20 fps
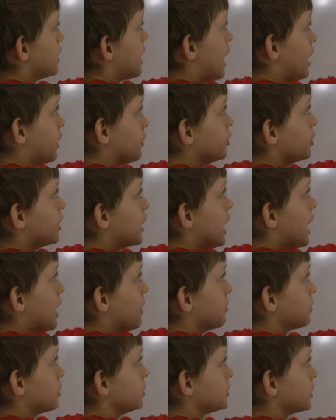And you
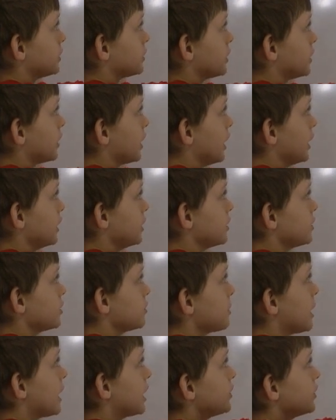can, because there's a 9.
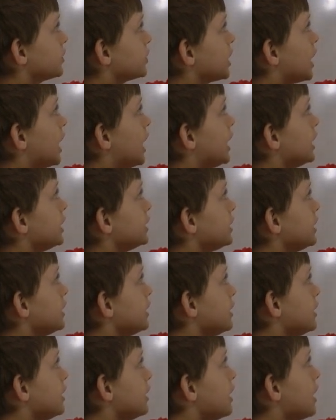You make a 9
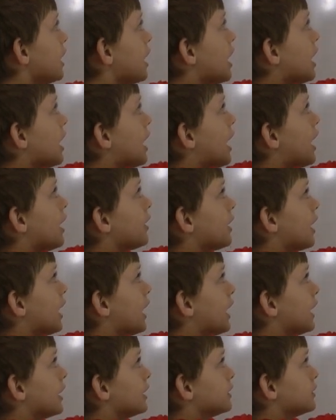and
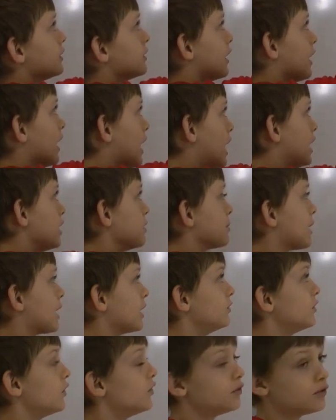8, and you
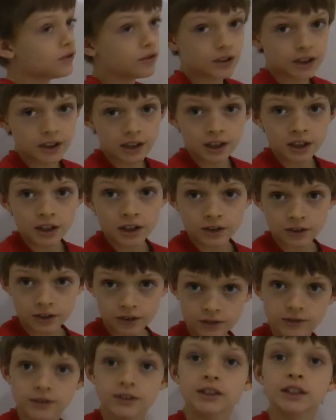make
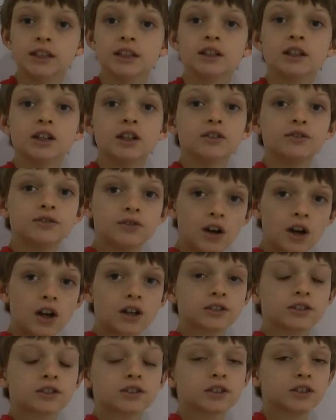the
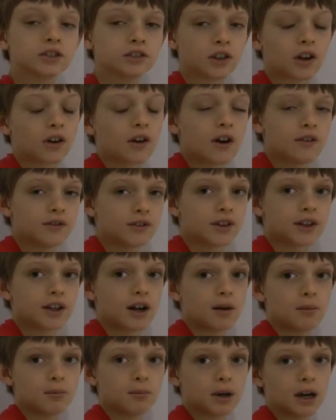first 0 in the
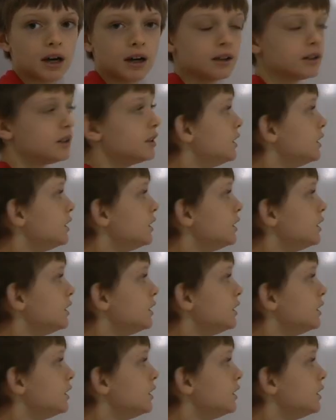number